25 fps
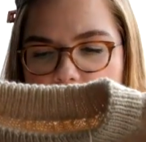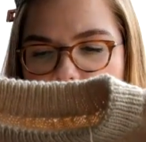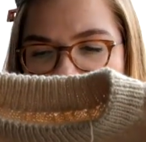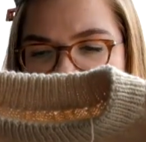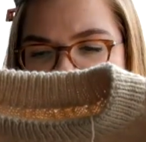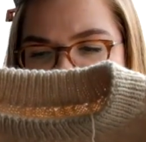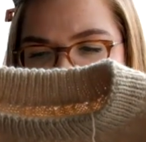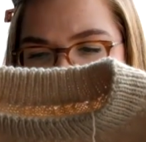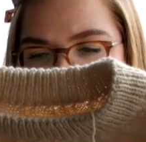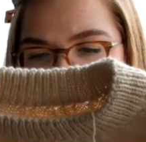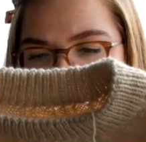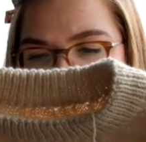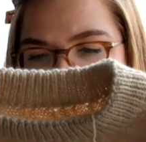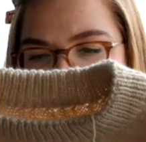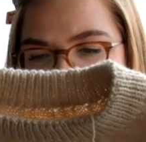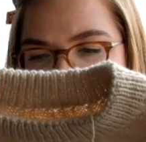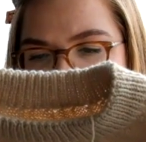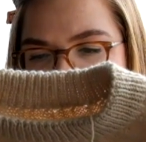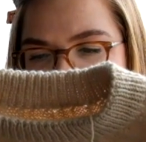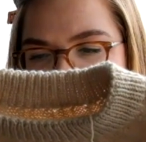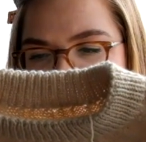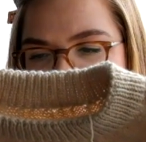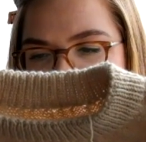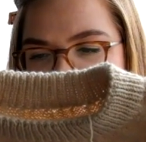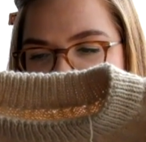Um,
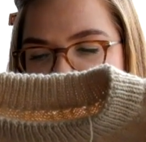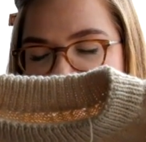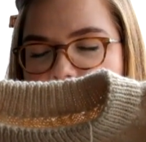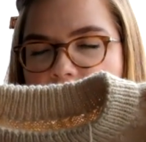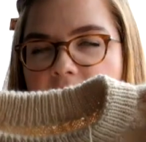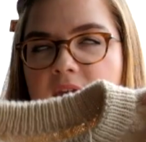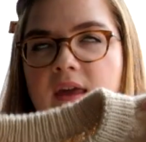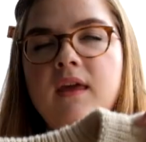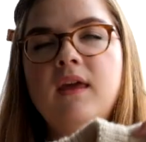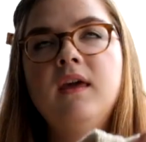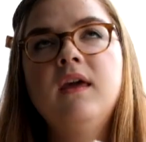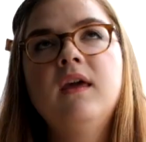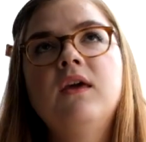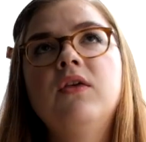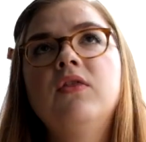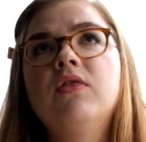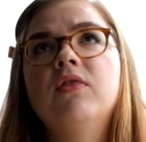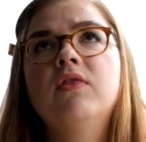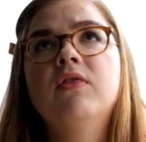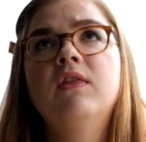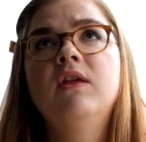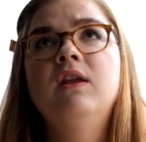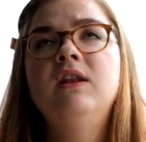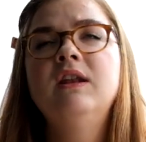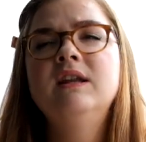I think
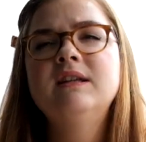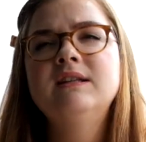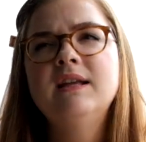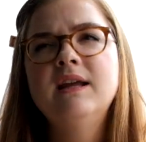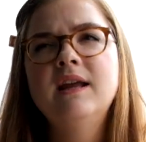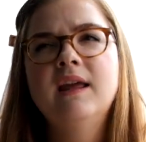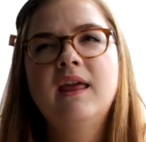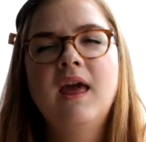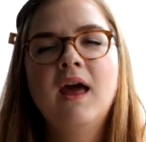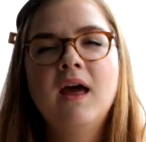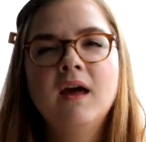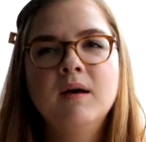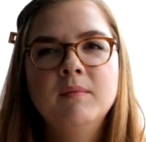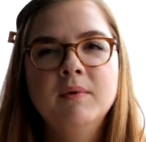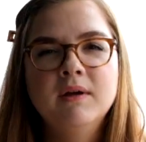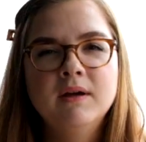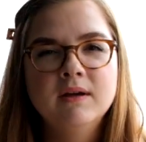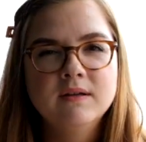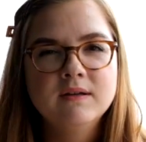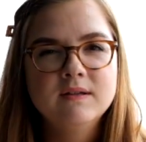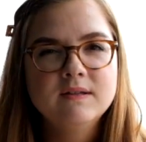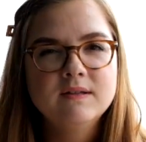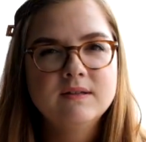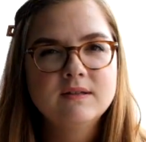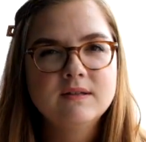the knitting
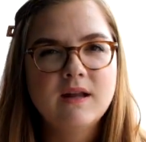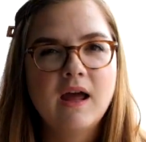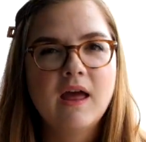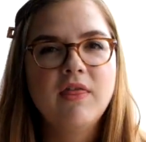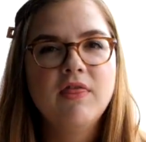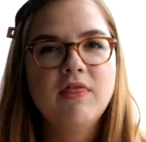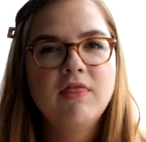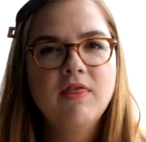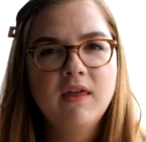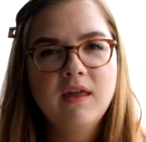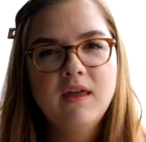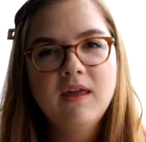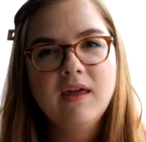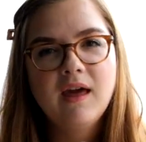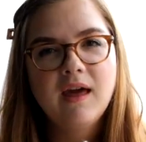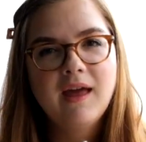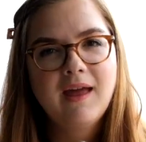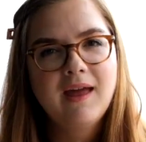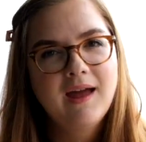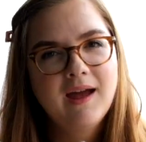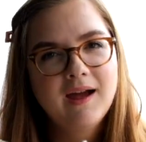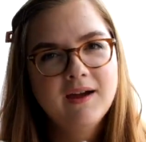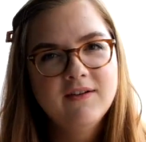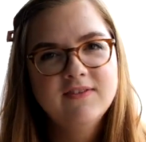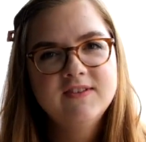chemist, I think I
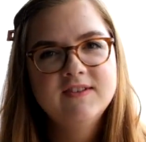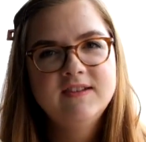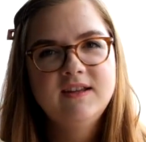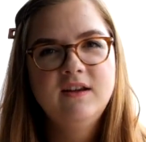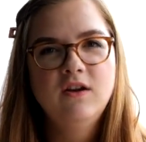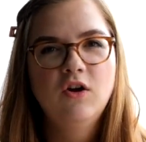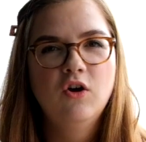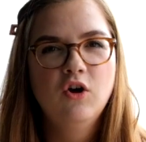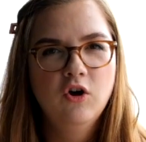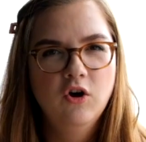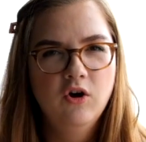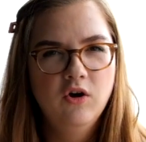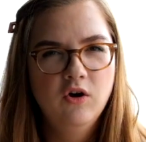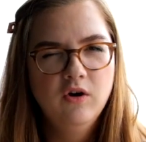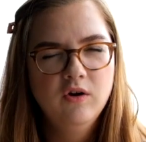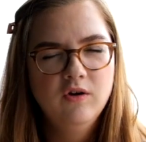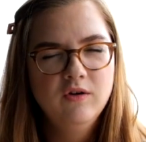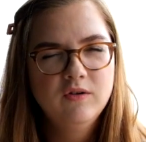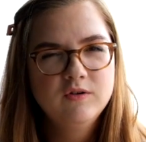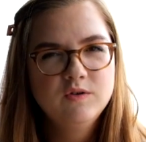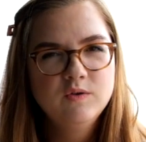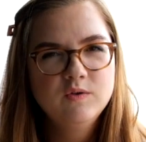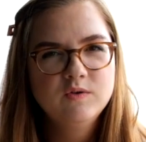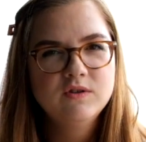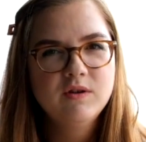have seen her
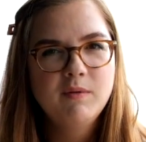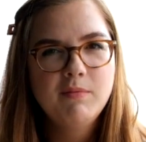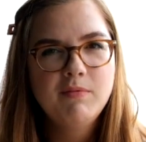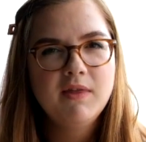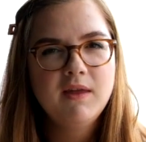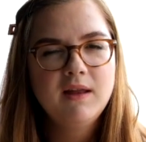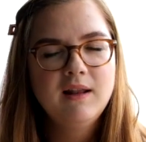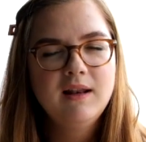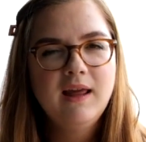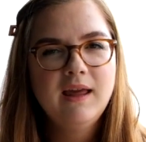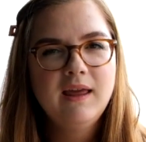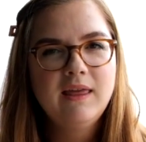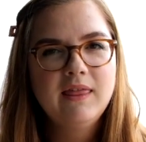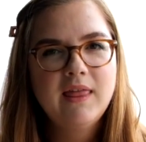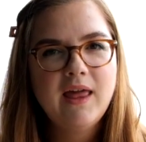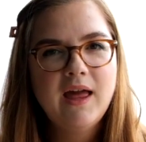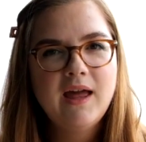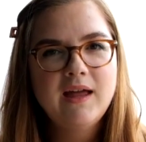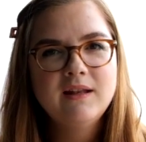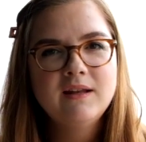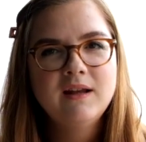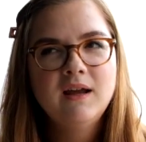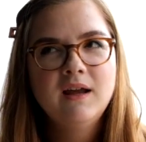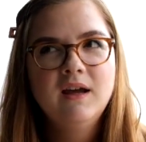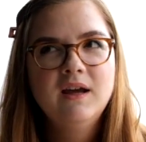do something like
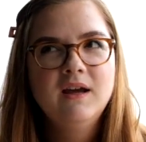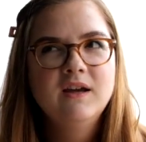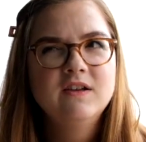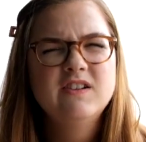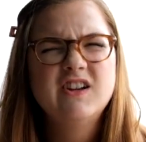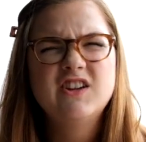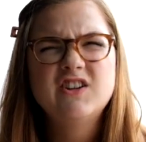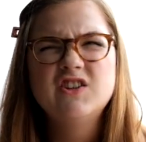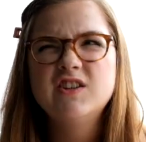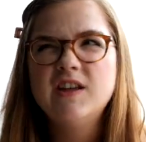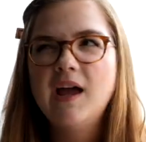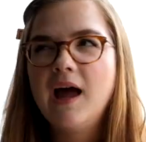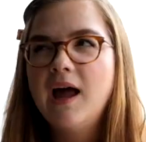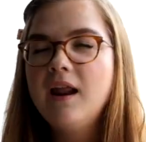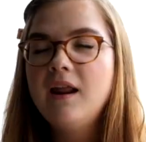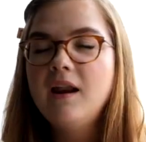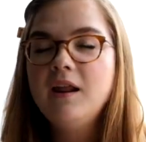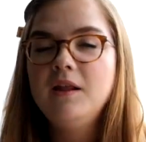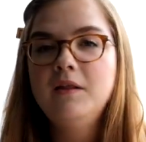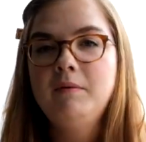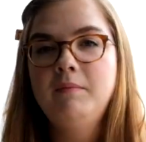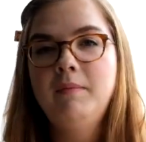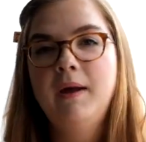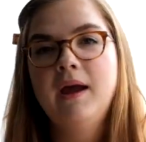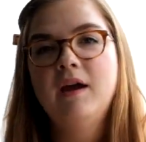that. So I just had it in
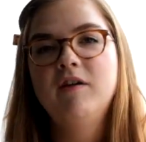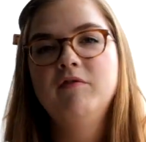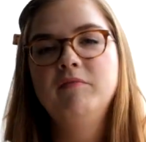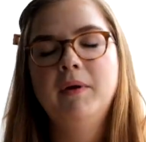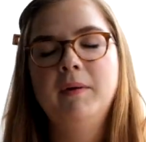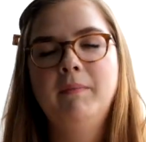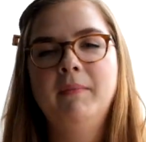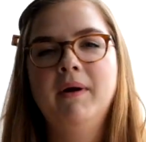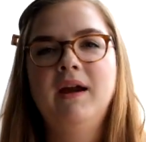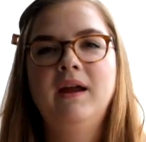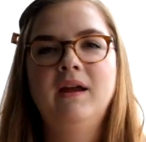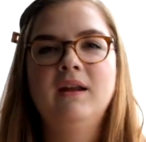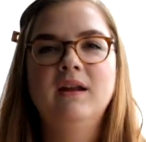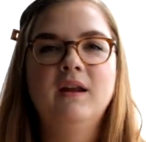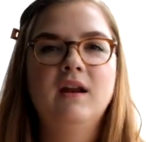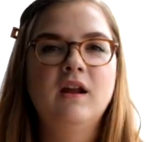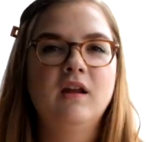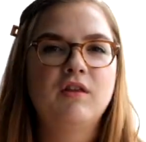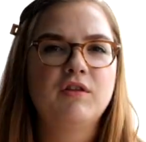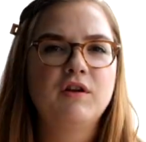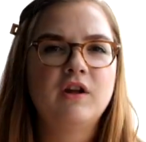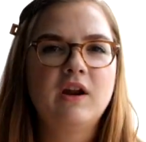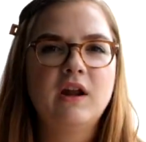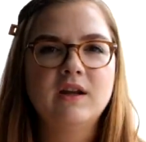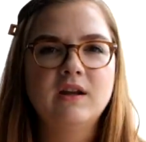the back of my mind and I
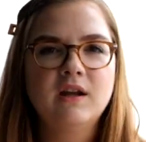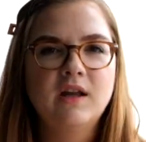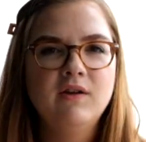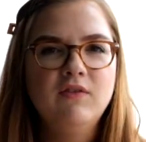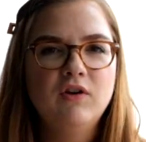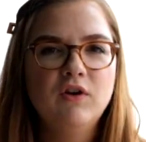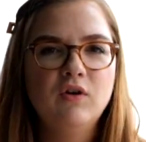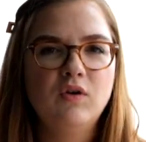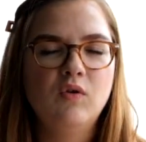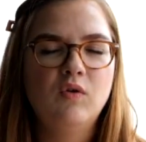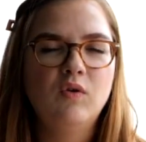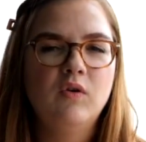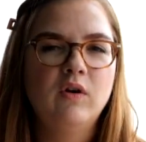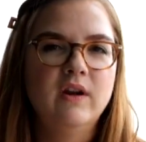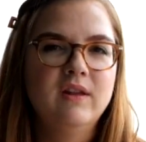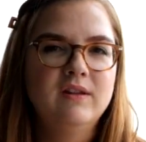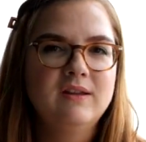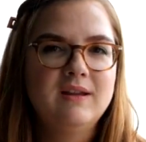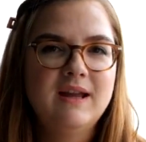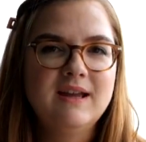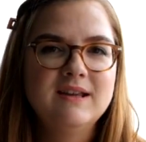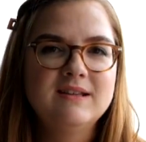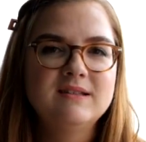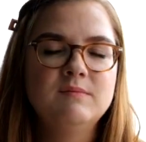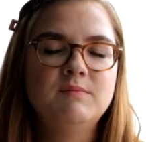thought I'd give it a go on a
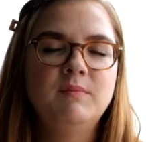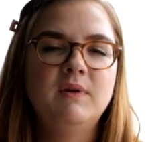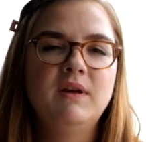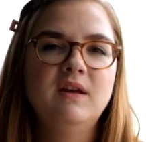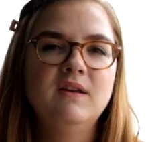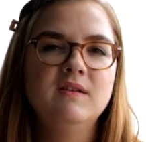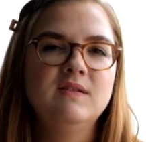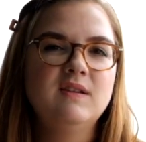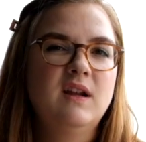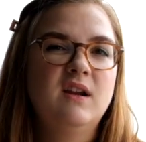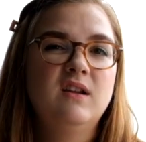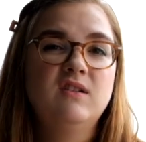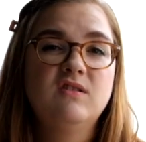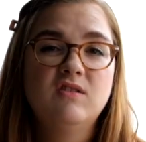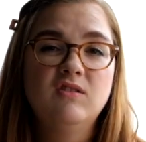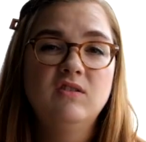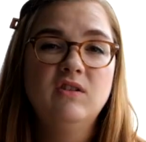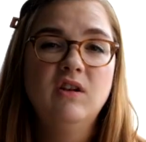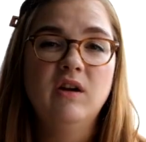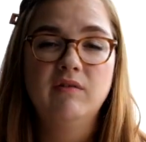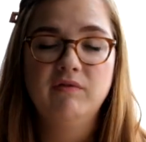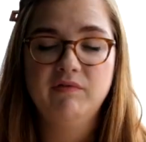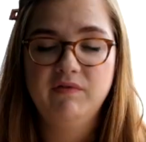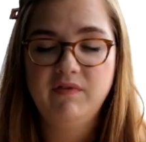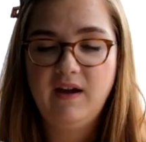test piece and it turned
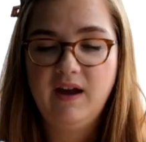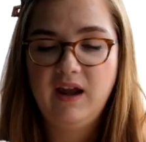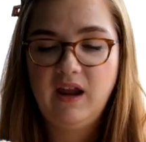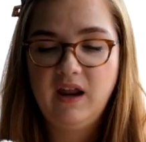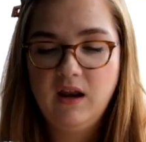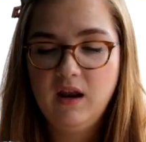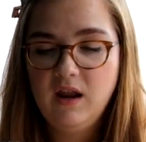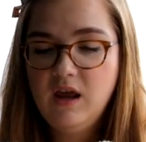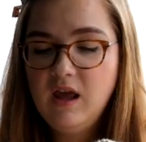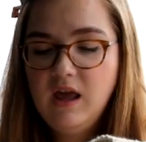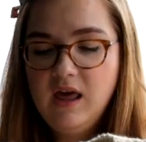out fine.